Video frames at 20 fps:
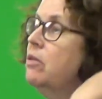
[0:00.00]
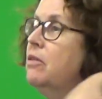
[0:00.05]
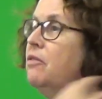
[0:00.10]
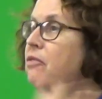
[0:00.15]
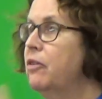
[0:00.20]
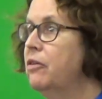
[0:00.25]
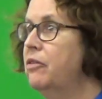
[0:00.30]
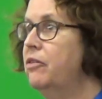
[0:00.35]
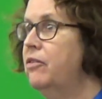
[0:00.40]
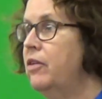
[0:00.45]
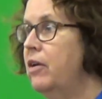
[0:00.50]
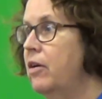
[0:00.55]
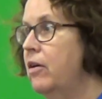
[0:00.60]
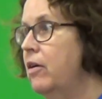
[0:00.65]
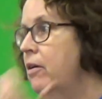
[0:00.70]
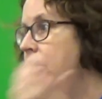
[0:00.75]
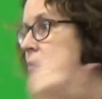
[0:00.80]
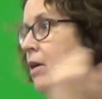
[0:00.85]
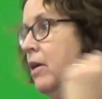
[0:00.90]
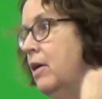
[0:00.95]
through the first
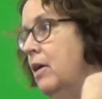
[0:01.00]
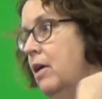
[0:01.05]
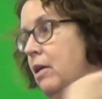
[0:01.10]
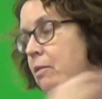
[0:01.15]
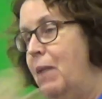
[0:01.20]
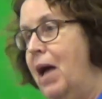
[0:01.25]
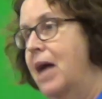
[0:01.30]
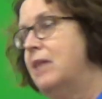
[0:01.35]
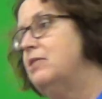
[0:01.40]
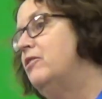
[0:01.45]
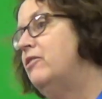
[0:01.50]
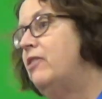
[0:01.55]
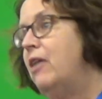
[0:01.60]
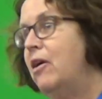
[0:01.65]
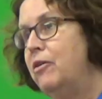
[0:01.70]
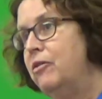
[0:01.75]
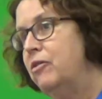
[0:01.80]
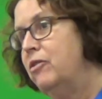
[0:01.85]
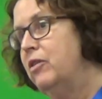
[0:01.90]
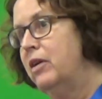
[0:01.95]
year. Patch
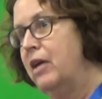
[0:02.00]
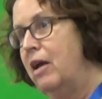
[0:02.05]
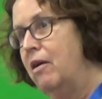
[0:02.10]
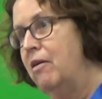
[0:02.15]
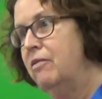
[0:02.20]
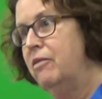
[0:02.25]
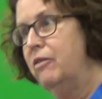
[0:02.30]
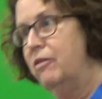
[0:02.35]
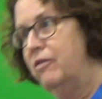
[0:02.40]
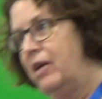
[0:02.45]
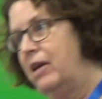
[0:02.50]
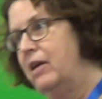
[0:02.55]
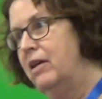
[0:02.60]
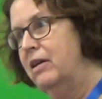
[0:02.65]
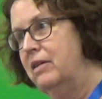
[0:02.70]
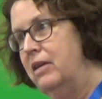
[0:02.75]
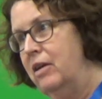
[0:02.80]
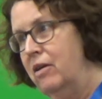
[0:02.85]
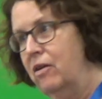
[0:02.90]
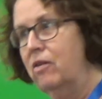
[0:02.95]
sales took care of the
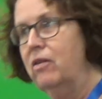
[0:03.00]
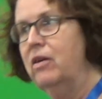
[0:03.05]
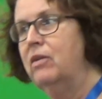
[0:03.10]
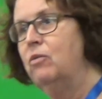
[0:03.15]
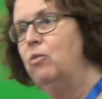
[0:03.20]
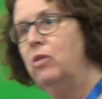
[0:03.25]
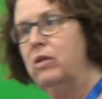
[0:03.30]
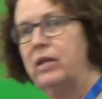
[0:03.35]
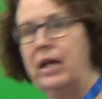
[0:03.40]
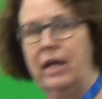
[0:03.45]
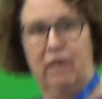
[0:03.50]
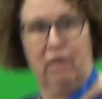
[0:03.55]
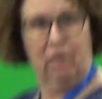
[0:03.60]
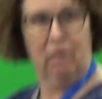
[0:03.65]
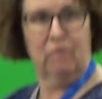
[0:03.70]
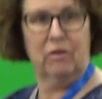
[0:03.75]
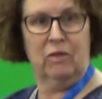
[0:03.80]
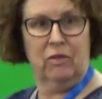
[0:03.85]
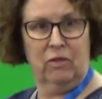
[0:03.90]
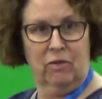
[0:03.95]
second year, and we'll take
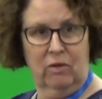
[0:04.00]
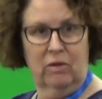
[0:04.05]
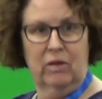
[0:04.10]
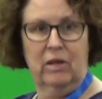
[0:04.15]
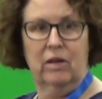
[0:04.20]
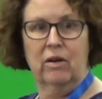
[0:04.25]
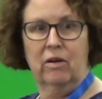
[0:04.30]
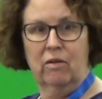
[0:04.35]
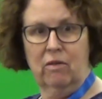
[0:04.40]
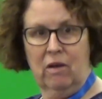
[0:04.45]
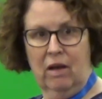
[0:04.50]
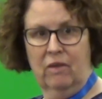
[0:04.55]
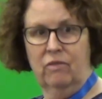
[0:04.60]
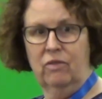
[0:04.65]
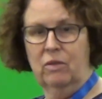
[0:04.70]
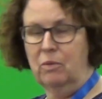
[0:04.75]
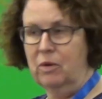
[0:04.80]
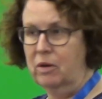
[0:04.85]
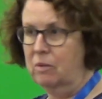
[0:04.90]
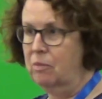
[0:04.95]
care of the third year of
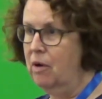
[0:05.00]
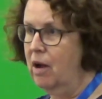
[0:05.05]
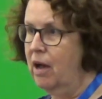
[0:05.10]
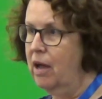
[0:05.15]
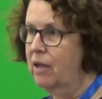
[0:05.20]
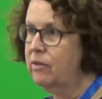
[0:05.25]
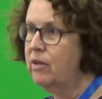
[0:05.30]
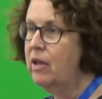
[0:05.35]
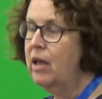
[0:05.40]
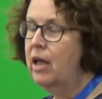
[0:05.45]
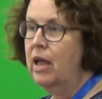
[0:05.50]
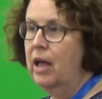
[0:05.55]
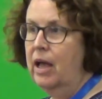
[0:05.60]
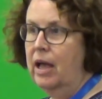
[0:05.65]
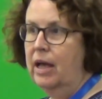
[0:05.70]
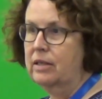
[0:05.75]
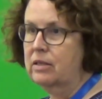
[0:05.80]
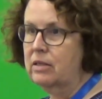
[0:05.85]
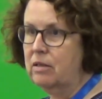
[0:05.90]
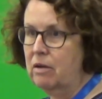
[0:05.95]
the book prize.
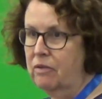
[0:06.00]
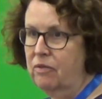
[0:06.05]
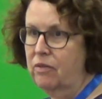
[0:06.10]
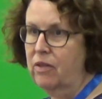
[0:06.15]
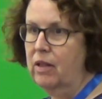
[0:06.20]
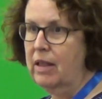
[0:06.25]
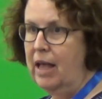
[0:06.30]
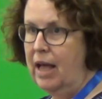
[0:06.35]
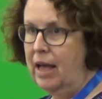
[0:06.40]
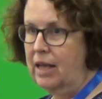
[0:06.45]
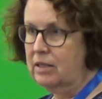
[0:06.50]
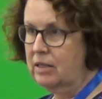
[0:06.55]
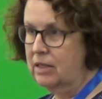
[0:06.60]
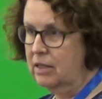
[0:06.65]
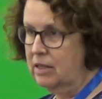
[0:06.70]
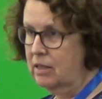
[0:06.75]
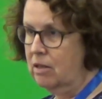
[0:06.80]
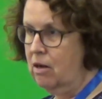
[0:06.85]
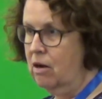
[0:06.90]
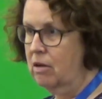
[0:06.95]
And so for
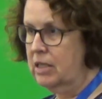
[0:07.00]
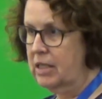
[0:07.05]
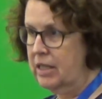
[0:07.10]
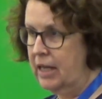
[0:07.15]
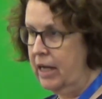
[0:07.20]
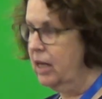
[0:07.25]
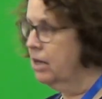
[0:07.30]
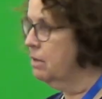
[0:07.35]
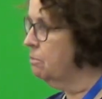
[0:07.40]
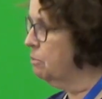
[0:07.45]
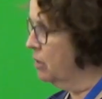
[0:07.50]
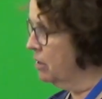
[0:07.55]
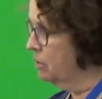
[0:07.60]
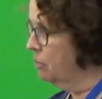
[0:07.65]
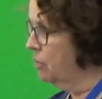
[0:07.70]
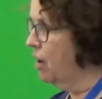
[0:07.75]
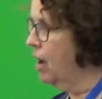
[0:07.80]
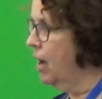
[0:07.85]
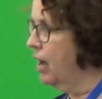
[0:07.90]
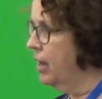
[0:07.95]
this is our second book
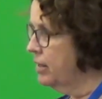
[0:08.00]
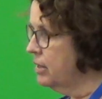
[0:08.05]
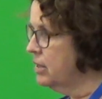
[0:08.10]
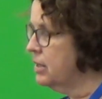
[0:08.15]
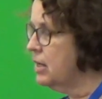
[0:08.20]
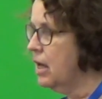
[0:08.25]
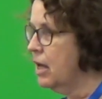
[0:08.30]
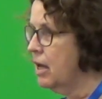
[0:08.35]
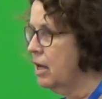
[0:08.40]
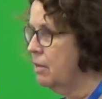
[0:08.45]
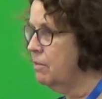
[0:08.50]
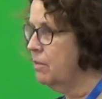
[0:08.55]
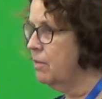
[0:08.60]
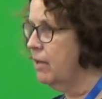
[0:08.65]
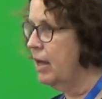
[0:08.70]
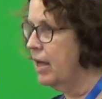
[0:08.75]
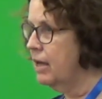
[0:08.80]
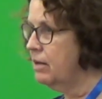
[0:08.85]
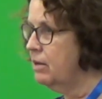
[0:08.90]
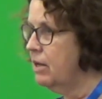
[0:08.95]
prize.
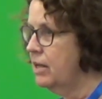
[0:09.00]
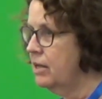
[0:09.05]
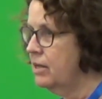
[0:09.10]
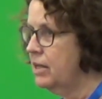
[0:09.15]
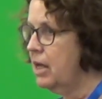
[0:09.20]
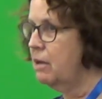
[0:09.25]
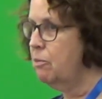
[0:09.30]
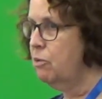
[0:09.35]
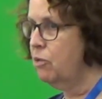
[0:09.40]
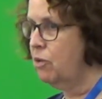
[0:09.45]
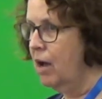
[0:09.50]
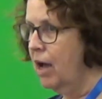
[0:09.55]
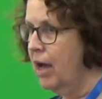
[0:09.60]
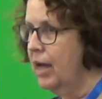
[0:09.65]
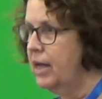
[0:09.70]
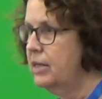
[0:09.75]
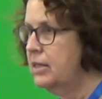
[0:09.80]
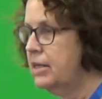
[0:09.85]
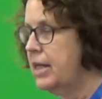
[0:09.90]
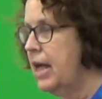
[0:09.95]
It is a
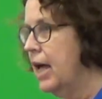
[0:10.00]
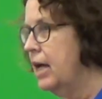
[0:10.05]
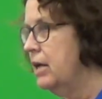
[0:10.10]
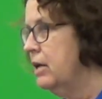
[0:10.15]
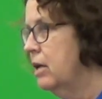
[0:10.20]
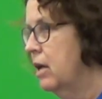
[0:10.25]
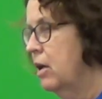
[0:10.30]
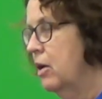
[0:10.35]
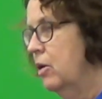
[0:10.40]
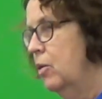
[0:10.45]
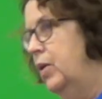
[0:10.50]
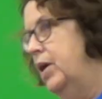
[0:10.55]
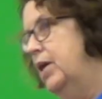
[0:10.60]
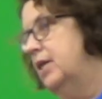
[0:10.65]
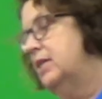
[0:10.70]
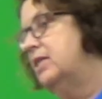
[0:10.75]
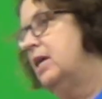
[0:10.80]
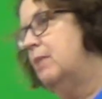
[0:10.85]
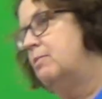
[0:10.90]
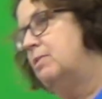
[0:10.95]
prize that we
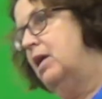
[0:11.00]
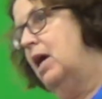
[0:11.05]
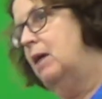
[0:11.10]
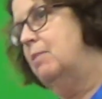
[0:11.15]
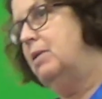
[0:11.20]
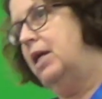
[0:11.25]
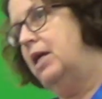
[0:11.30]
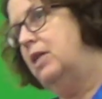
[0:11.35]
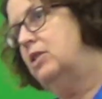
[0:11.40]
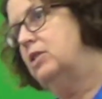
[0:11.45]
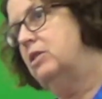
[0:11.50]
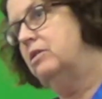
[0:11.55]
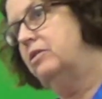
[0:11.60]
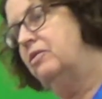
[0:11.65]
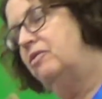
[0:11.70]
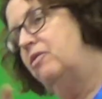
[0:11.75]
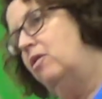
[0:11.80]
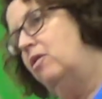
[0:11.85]
accept nominations